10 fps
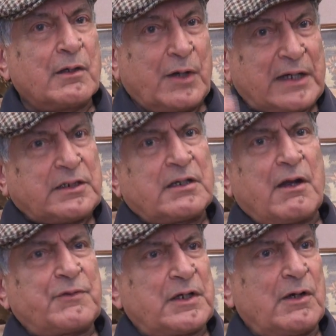correct it
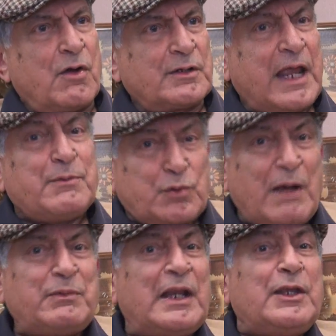after a long time. So
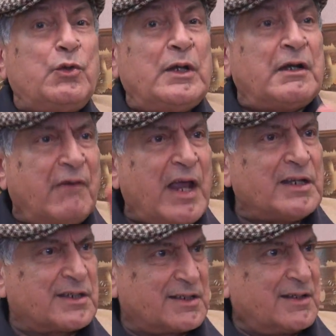I'm telling you in
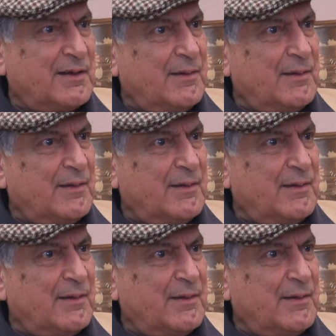advance